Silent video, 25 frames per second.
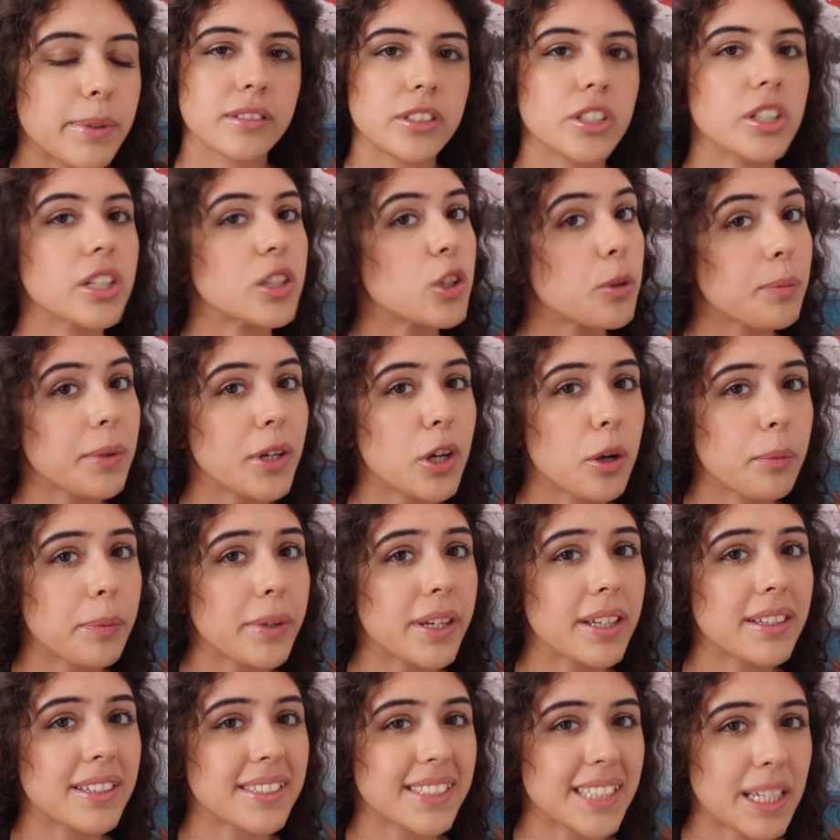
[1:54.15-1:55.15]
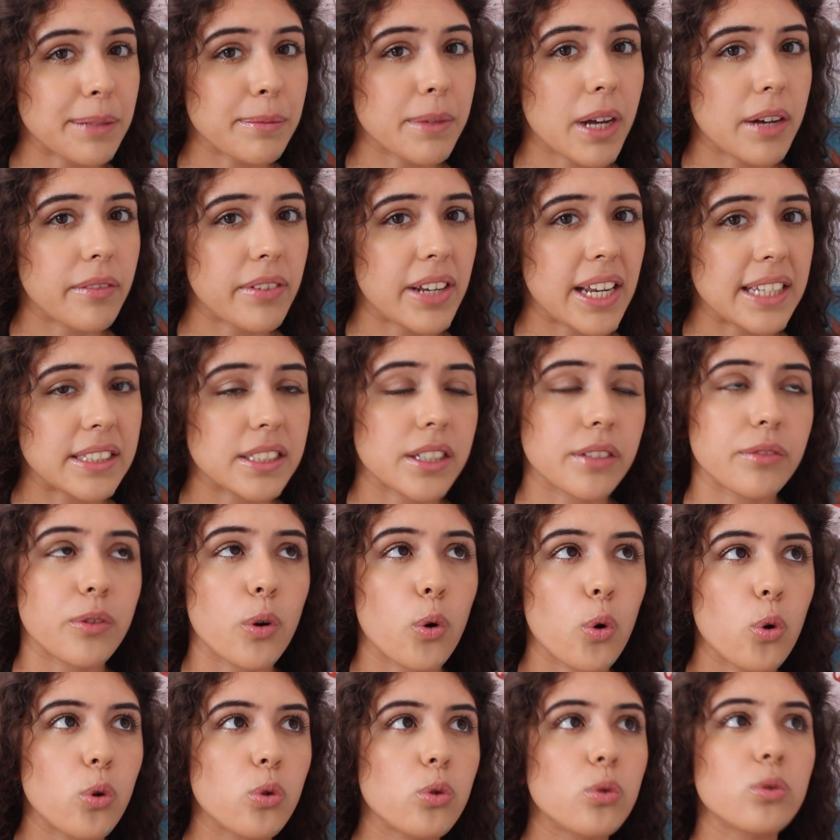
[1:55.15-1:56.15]
You cannot be copying the same cover letter for
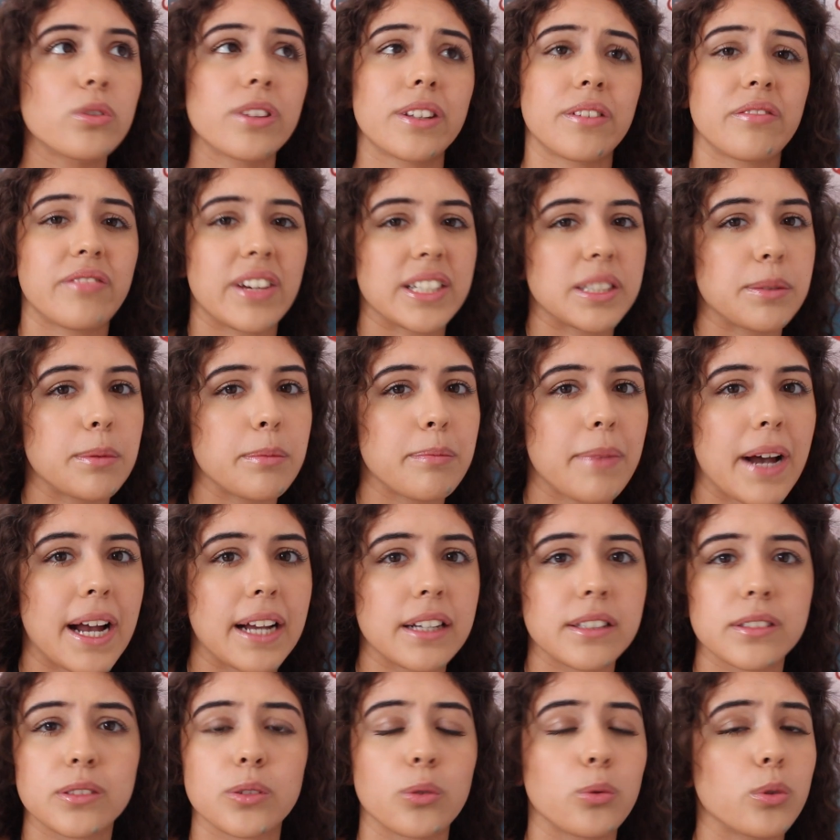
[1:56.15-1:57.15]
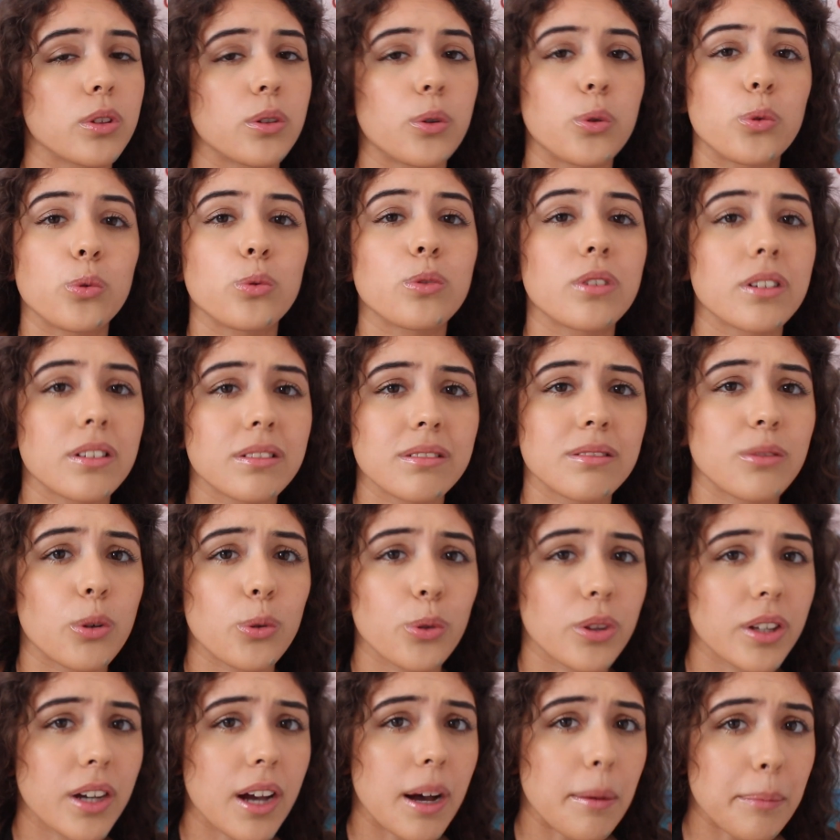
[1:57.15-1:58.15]
all the investment banks or all
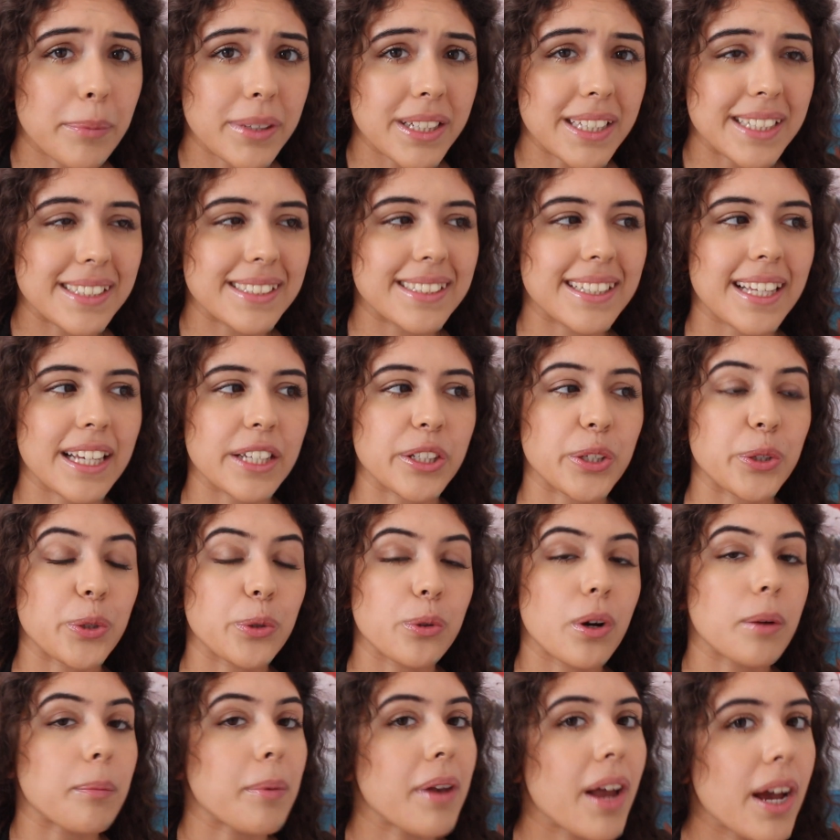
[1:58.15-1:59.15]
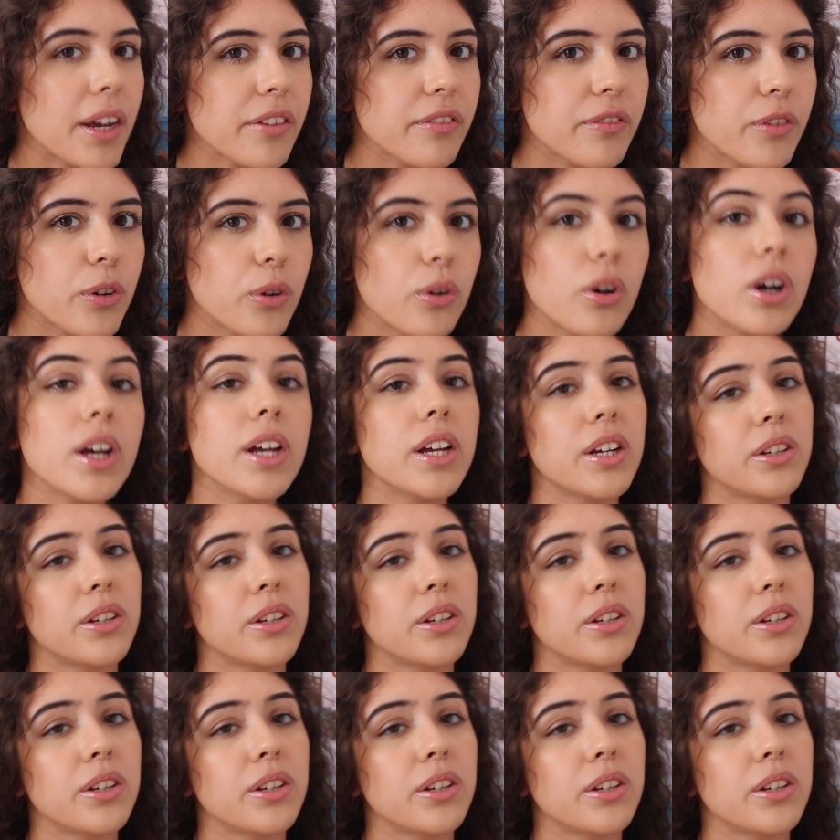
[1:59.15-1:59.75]
the companies that you apply for.